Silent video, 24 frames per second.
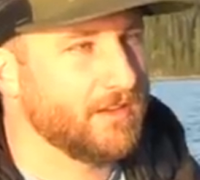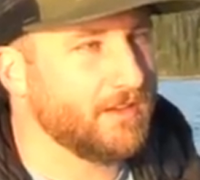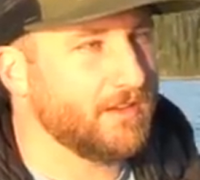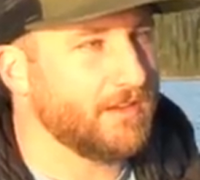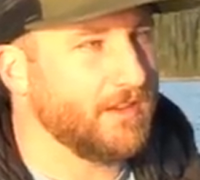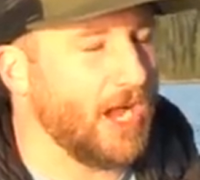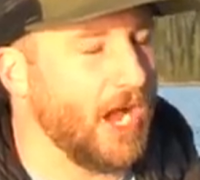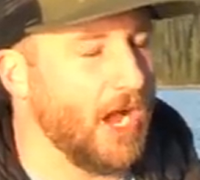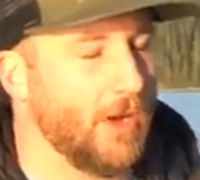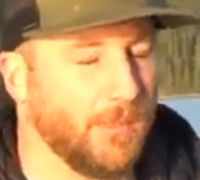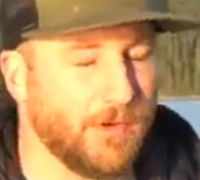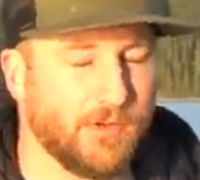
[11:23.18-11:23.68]

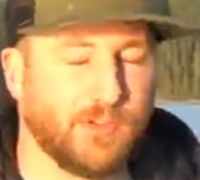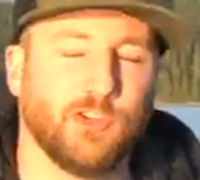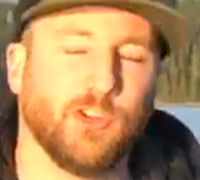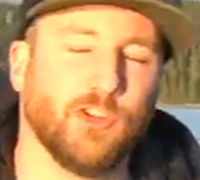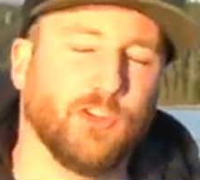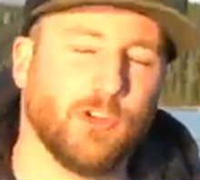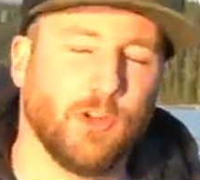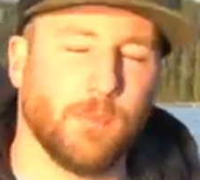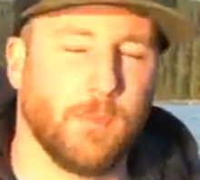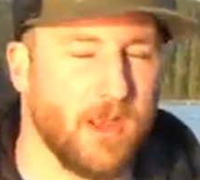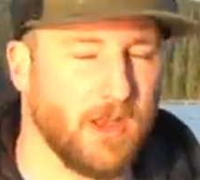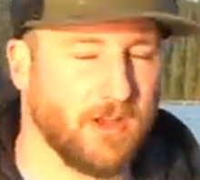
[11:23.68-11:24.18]
how much
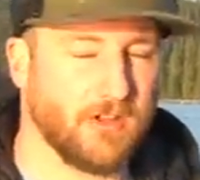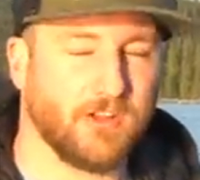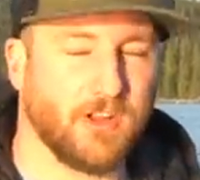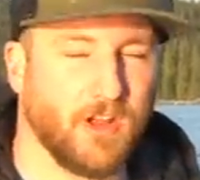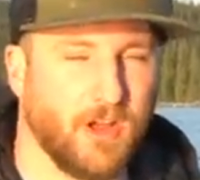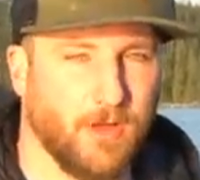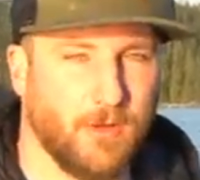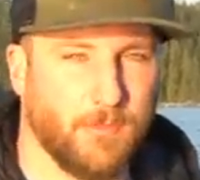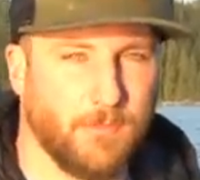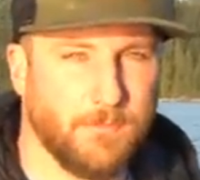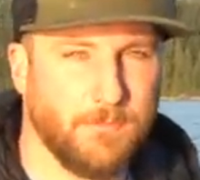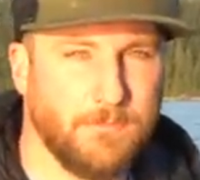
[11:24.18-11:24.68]
YouTube
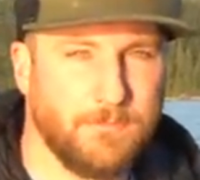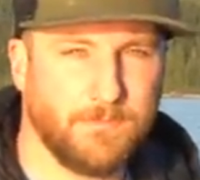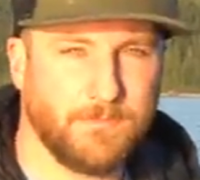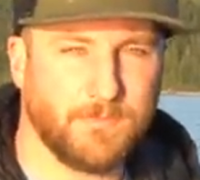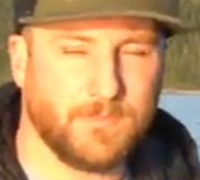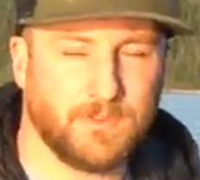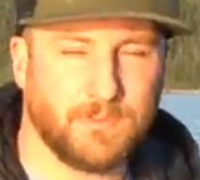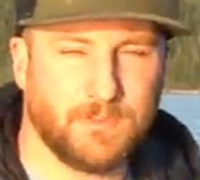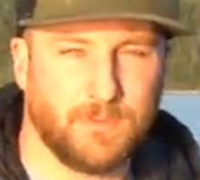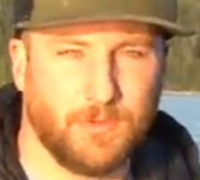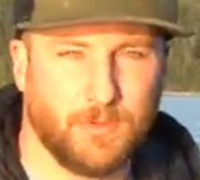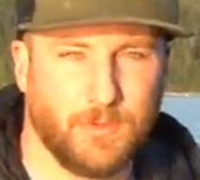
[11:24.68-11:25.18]
income
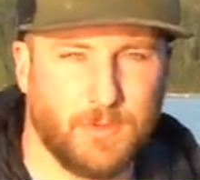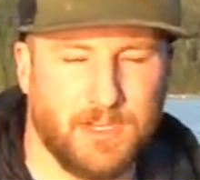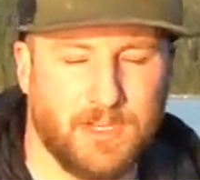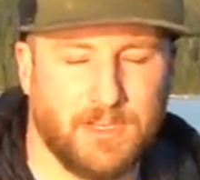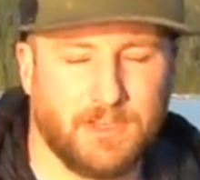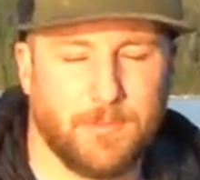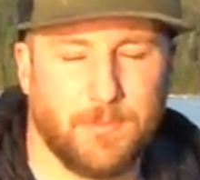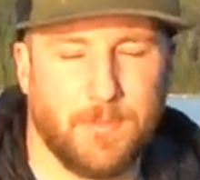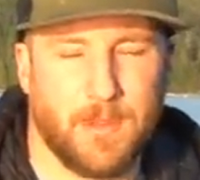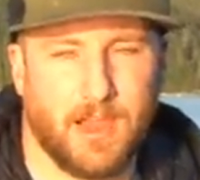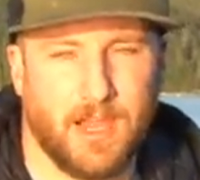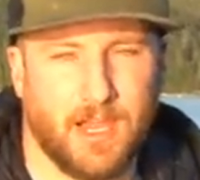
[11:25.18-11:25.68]
do we
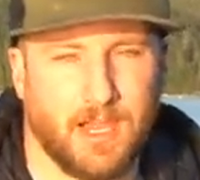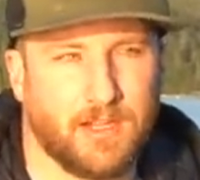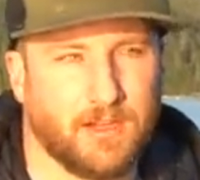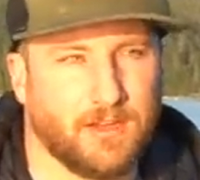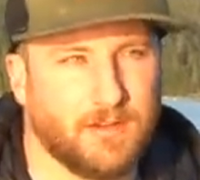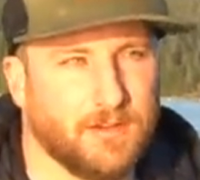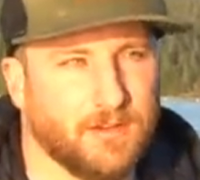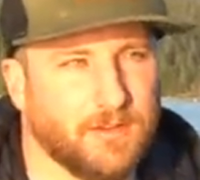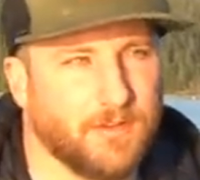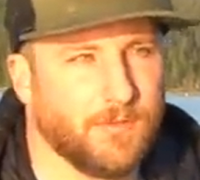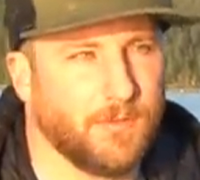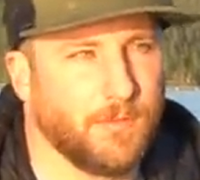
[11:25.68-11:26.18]
need to make
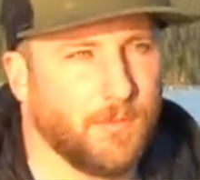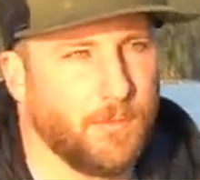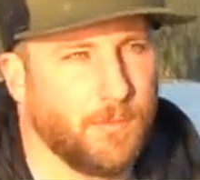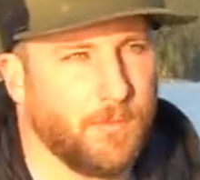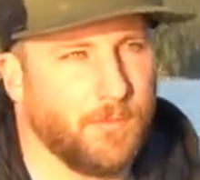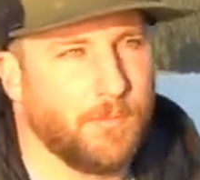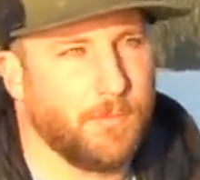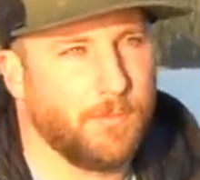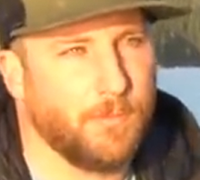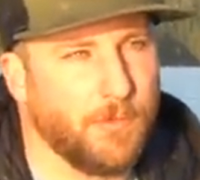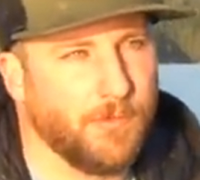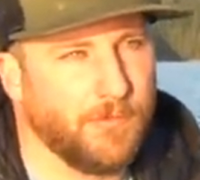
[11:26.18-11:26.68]

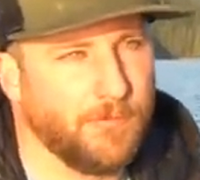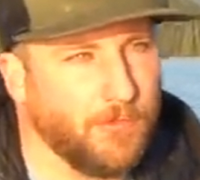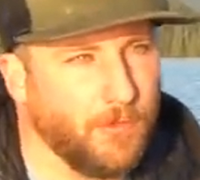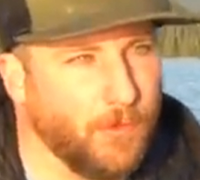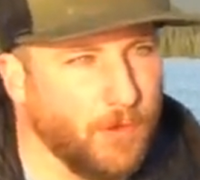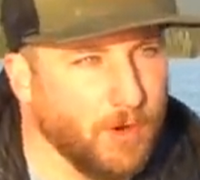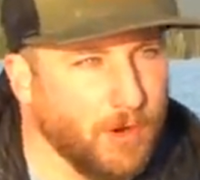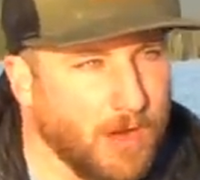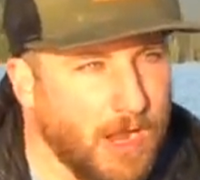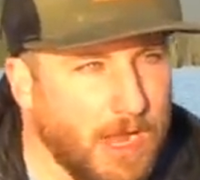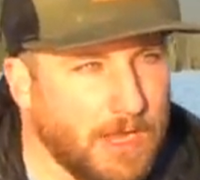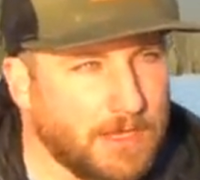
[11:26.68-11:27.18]

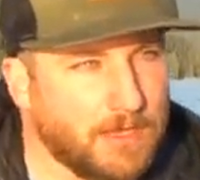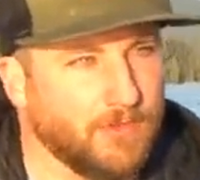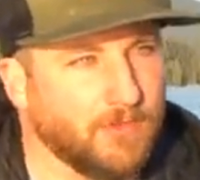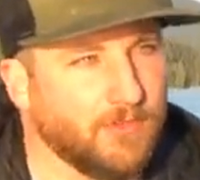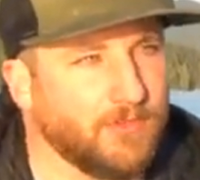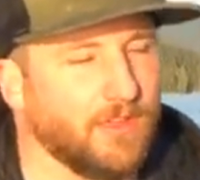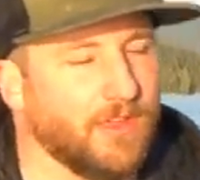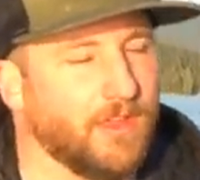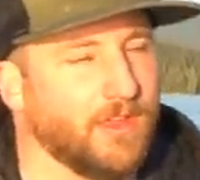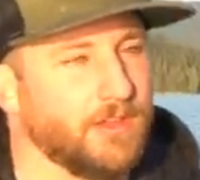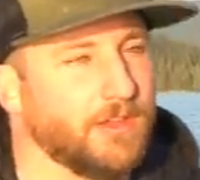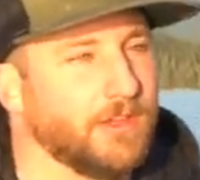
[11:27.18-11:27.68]
before I can
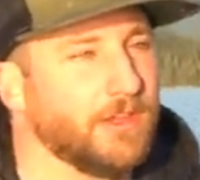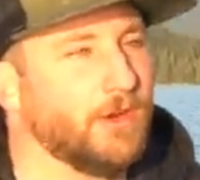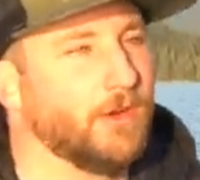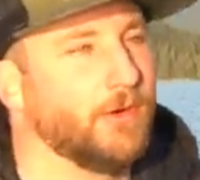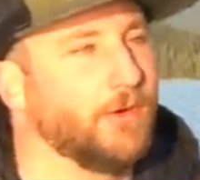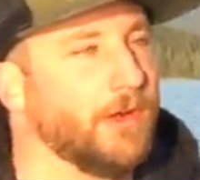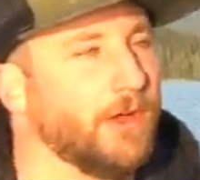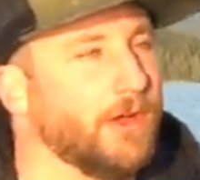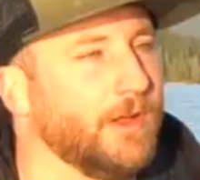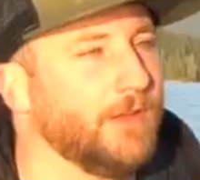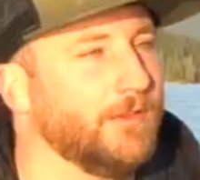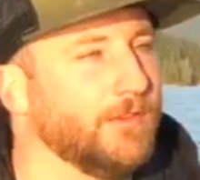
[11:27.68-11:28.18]
say, you
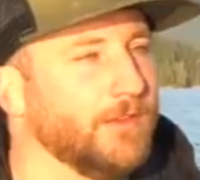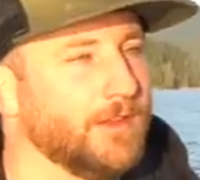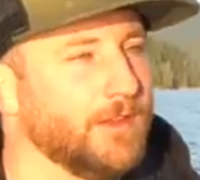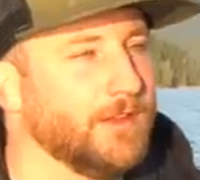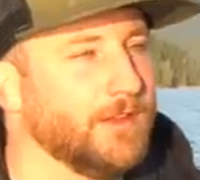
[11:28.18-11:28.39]
know what,